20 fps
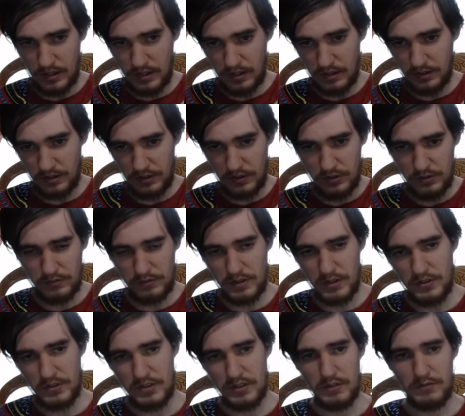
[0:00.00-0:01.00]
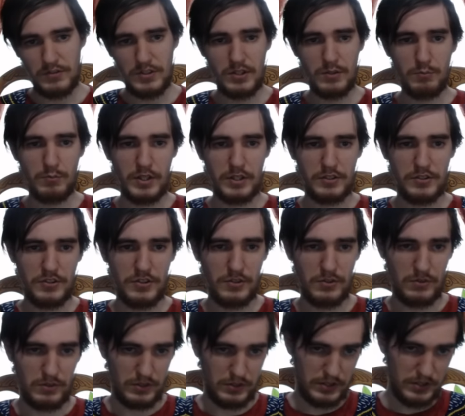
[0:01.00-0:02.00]
University of Timbuktu.
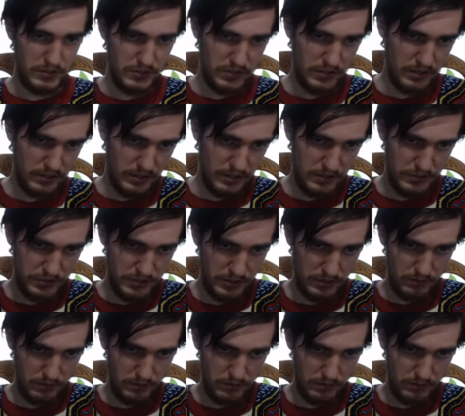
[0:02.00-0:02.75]
You can see that shit